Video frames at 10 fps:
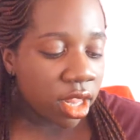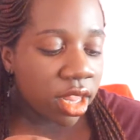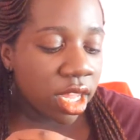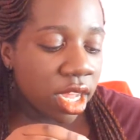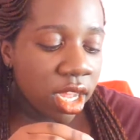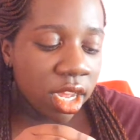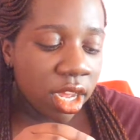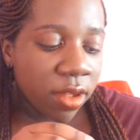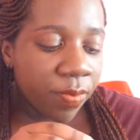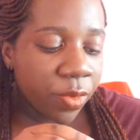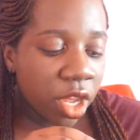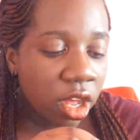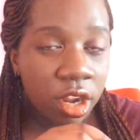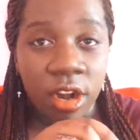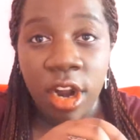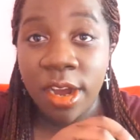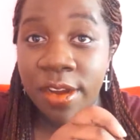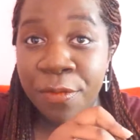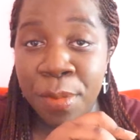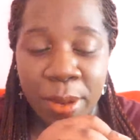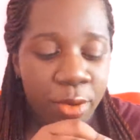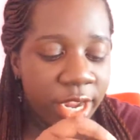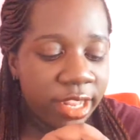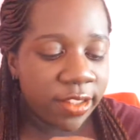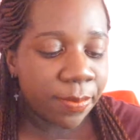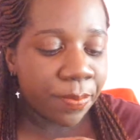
the color of my braids.